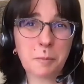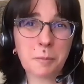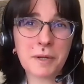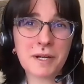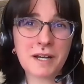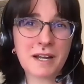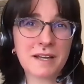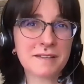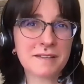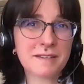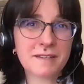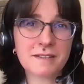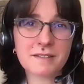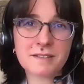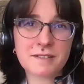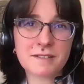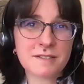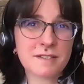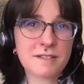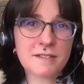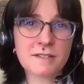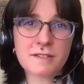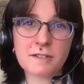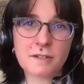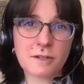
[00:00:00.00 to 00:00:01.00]
But I think
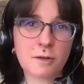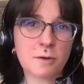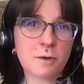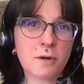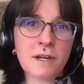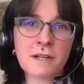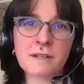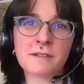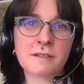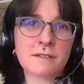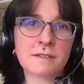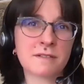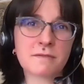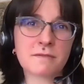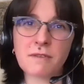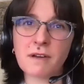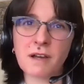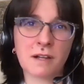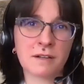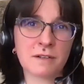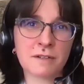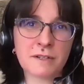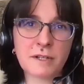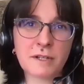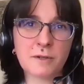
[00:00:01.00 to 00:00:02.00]
this is the greatest
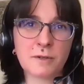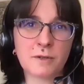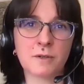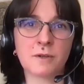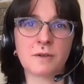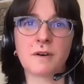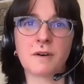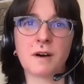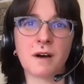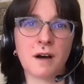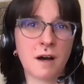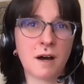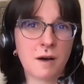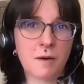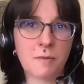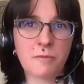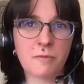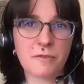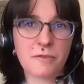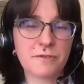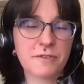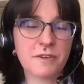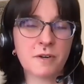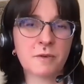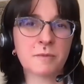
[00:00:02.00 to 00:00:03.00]
value
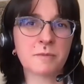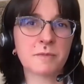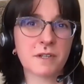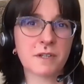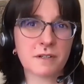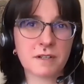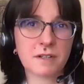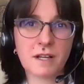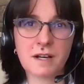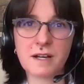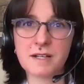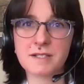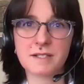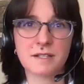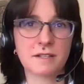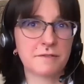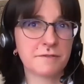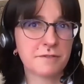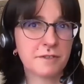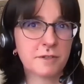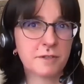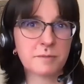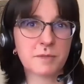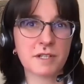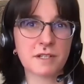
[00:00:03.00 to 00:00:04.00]
from the class
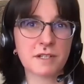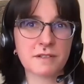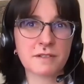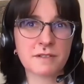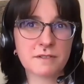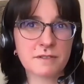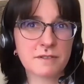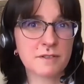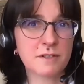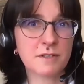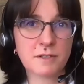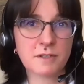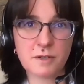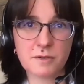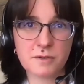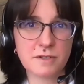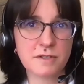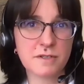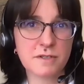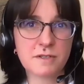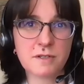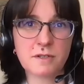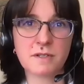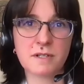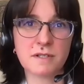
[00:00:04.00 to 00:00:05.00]
and from getting to know
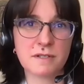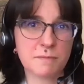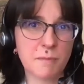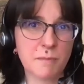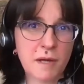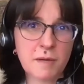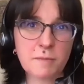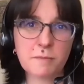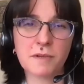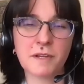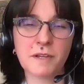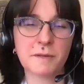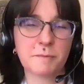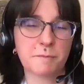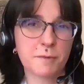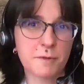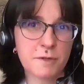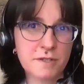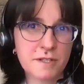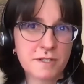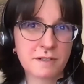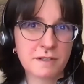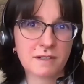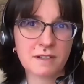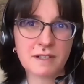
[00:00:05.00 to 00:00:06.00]
the students.
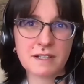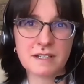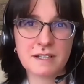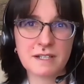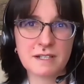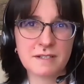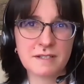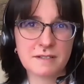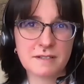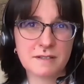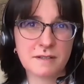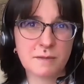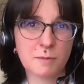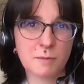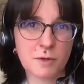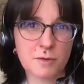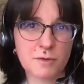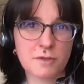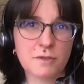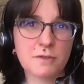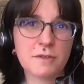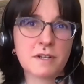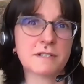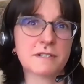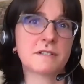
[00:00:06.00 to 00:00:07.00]
Personally, it's the
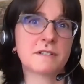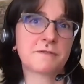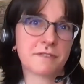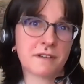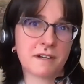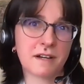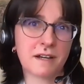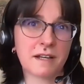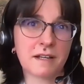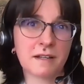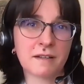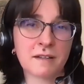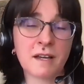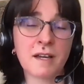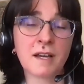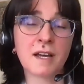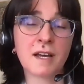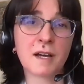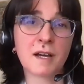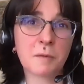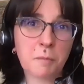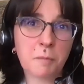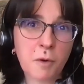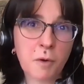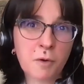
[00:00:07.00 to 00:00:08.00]
most gratifying
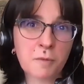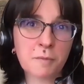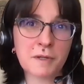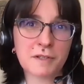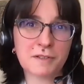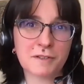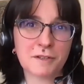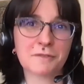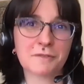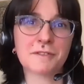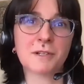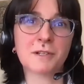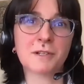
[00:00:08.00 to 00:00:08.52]
moment of the